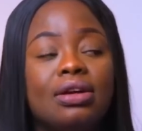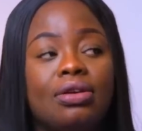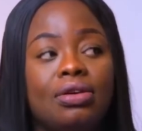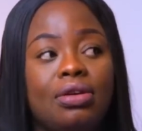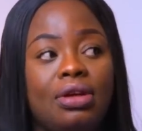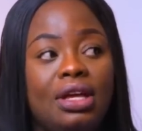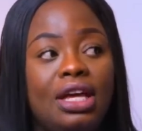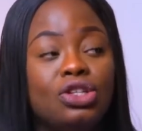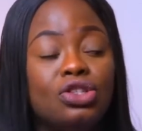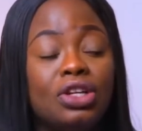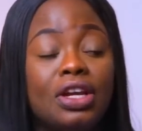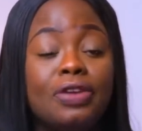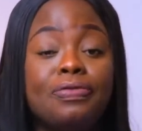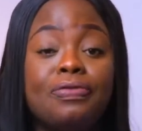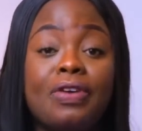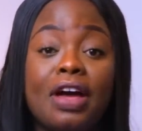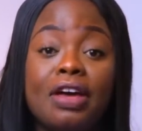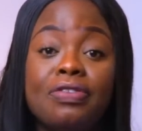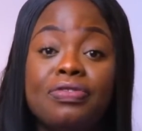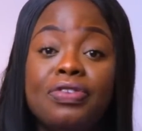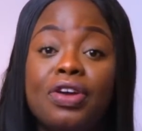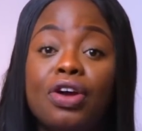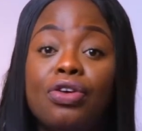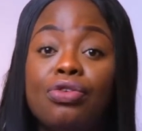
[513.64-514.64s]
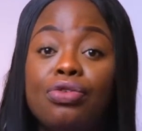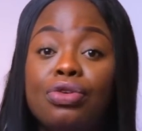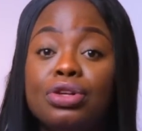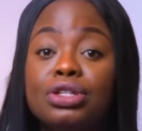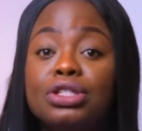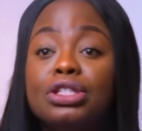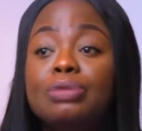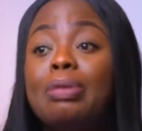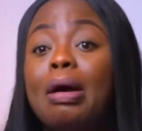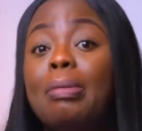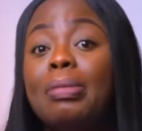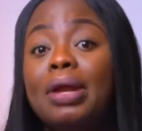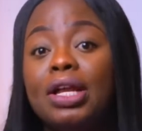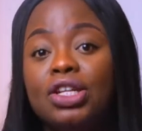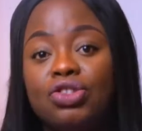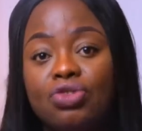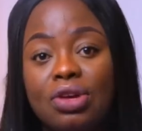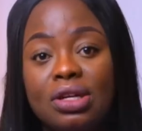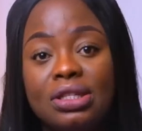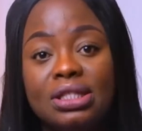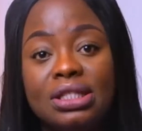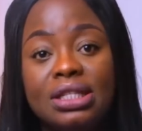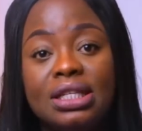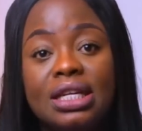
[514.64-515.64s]
He's on the 5-year route to permanent
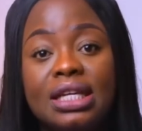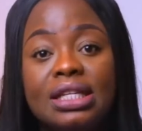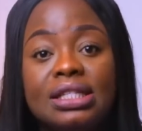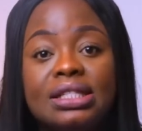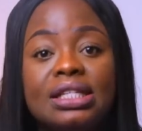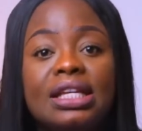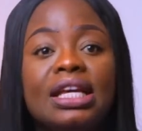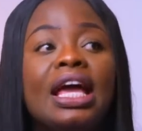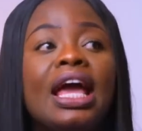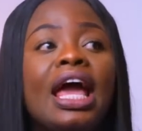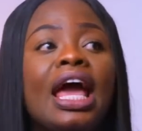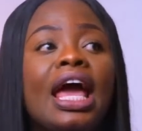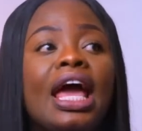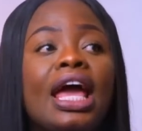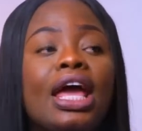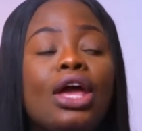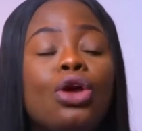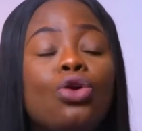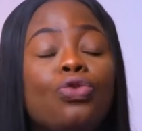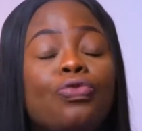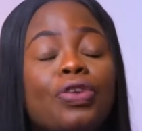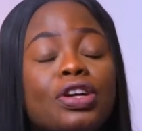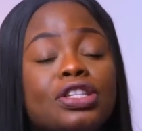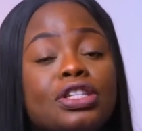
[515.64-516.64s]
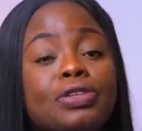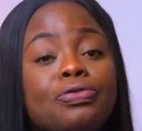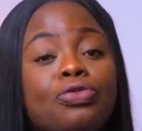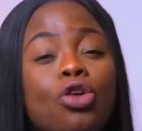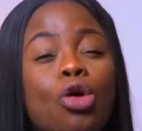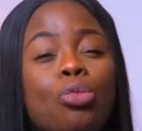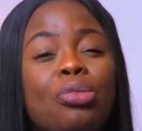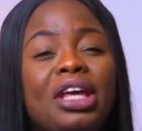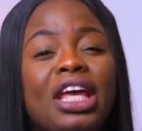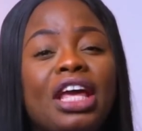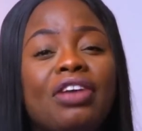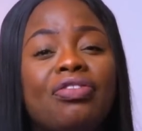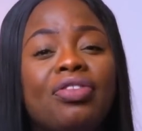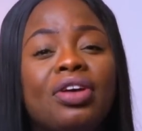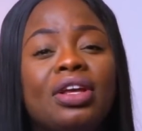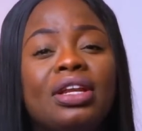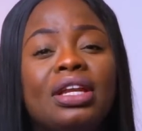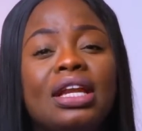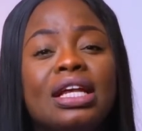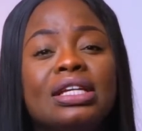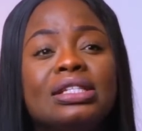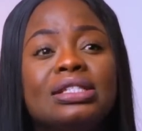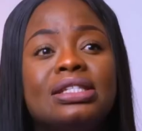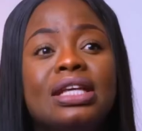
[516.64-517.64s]
residency. He'll first of all be
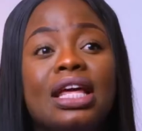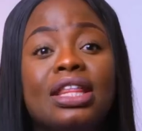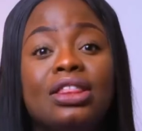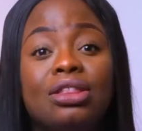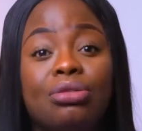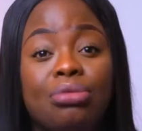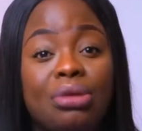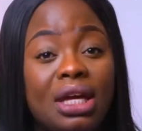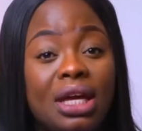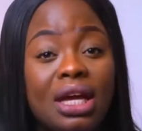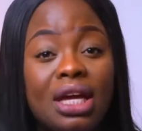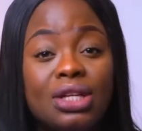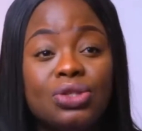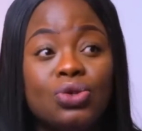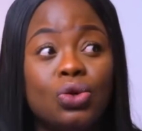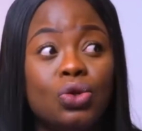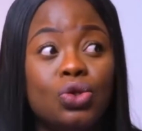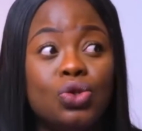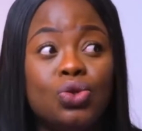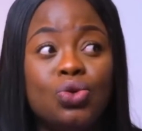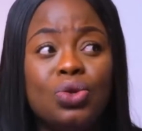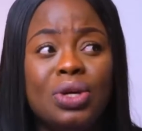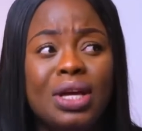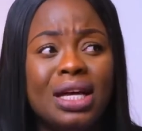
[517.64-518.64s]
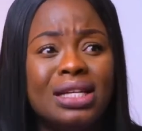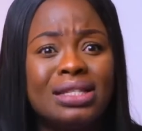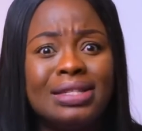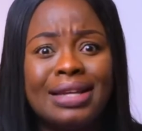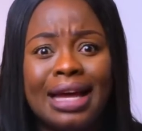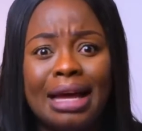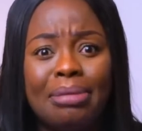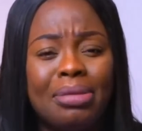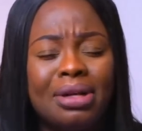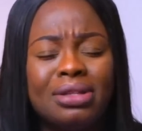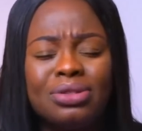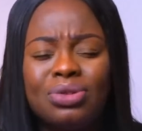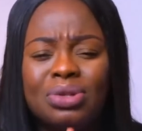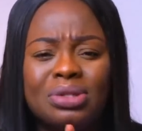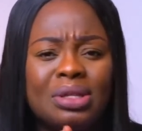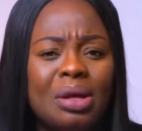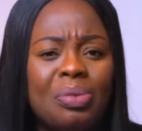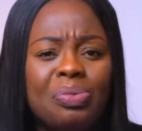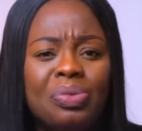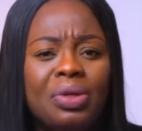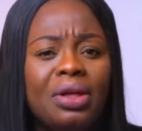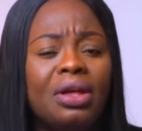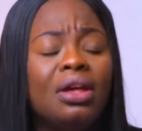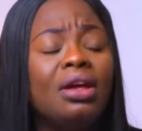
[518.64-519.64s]
given, let's say, 3 years or 2 years, 9 months or
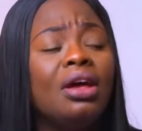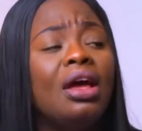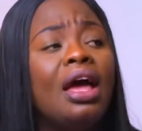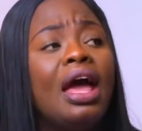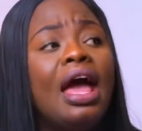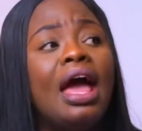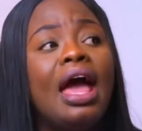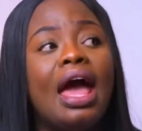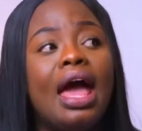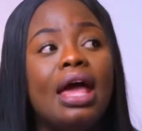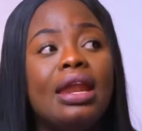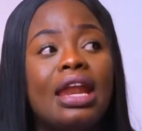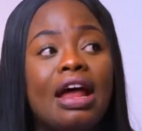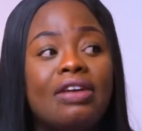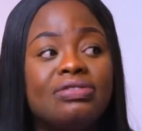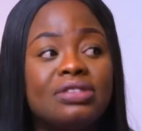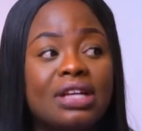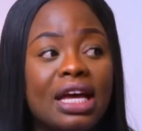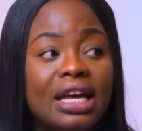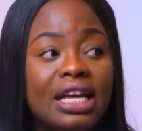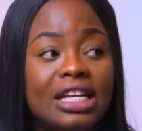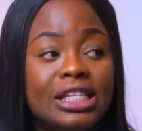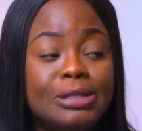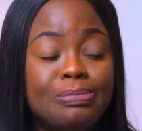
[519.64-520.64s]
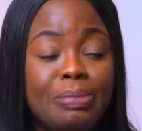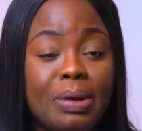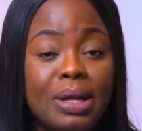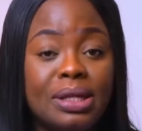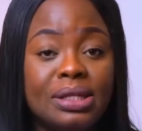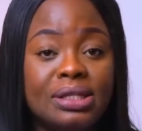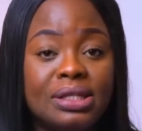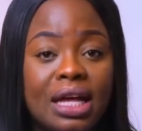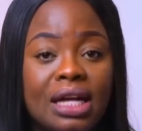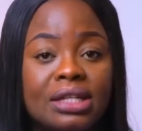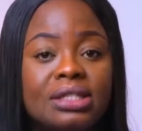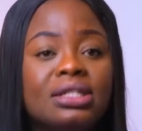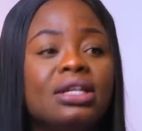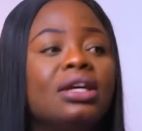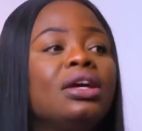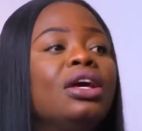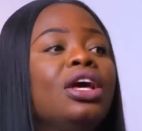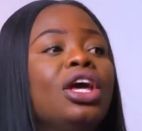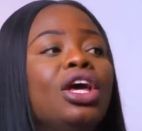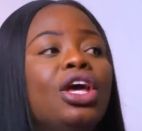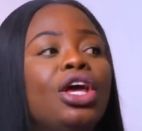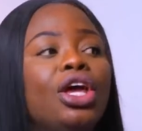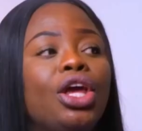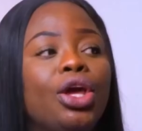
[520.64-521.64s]
something. And after he spends that,
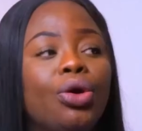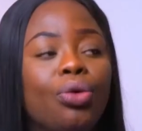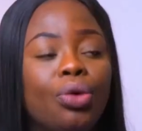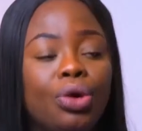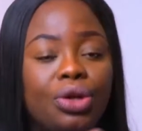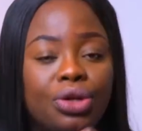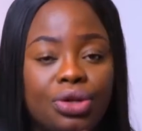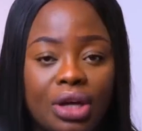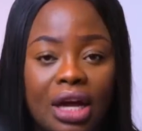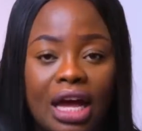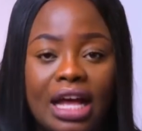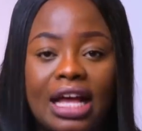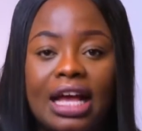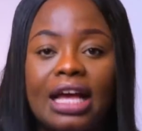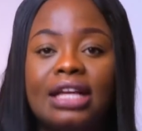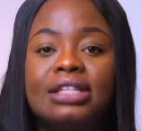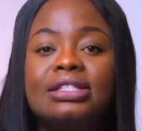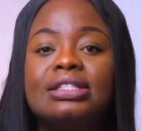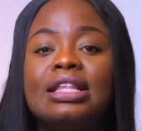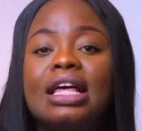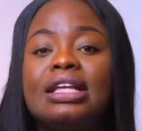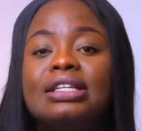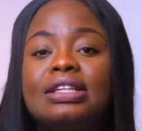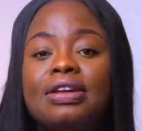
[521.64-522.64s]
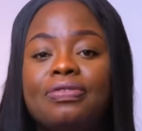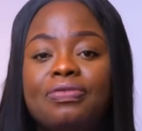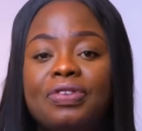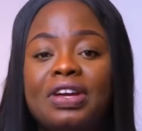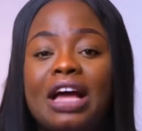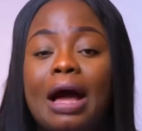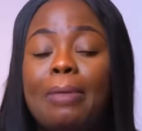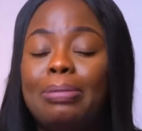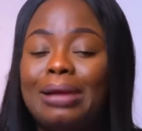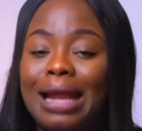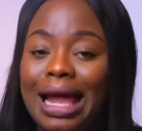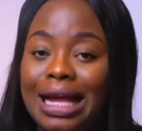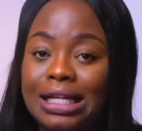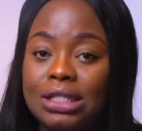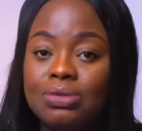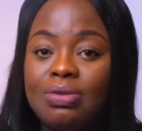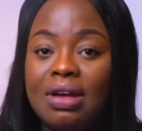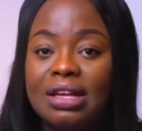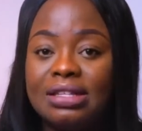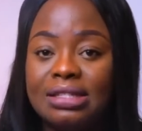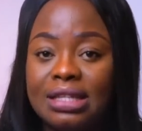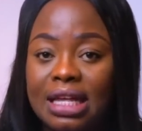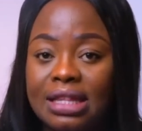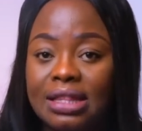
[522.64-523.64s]
he would apply to
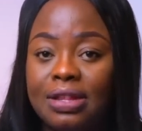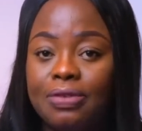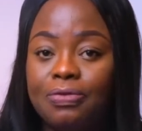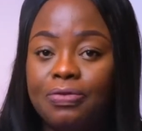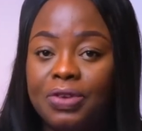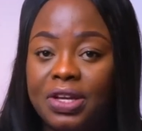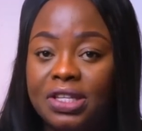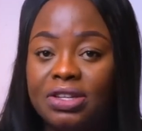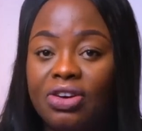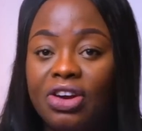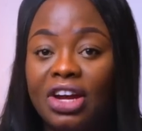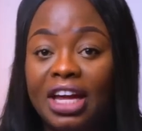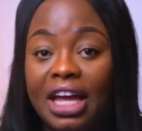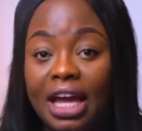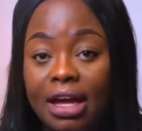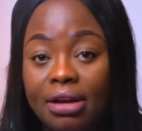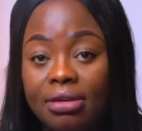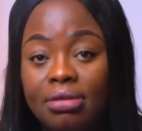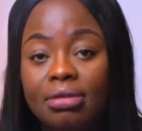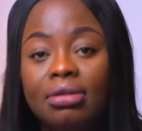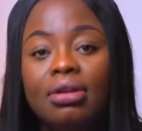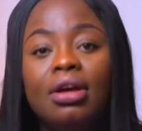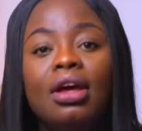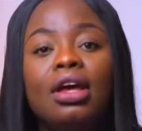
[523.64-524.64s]
extend the visa again,